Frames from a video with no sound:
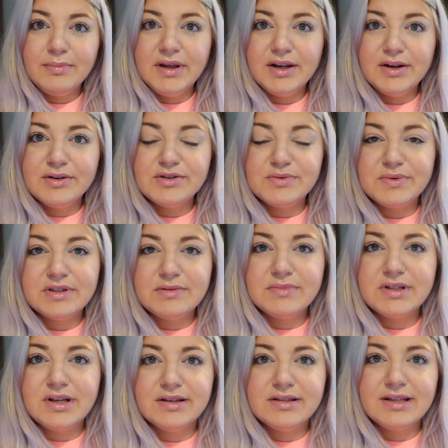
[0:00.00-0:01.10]
egg beaters with some
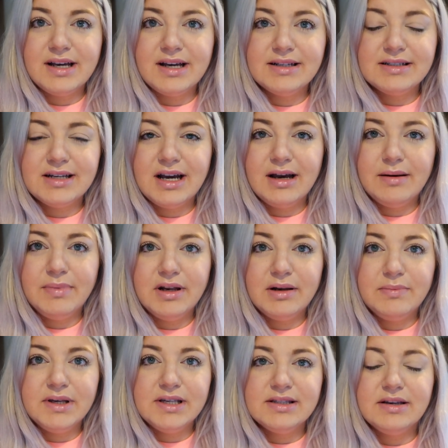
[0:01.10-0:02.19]
salsa on top and
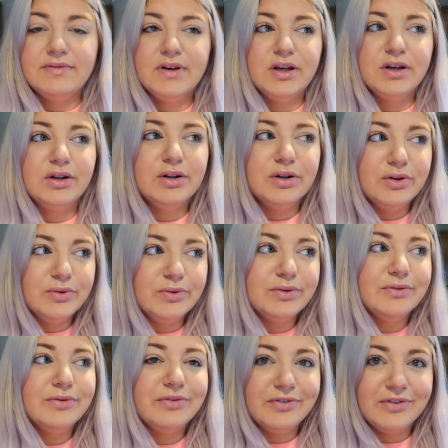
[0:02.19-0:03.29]
a piece of
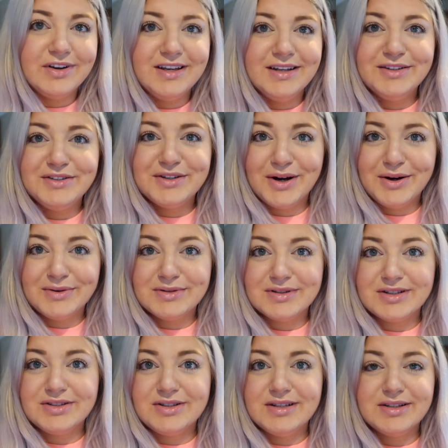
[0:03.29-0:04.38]
gluten-free toast
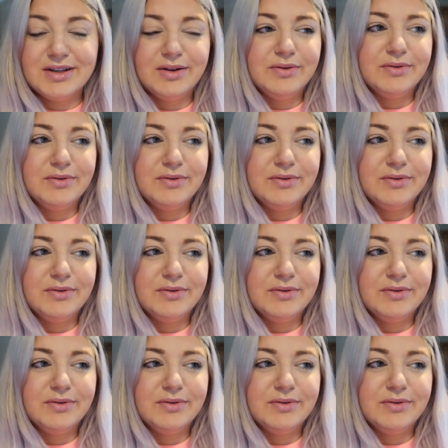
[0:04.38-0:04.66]
because she is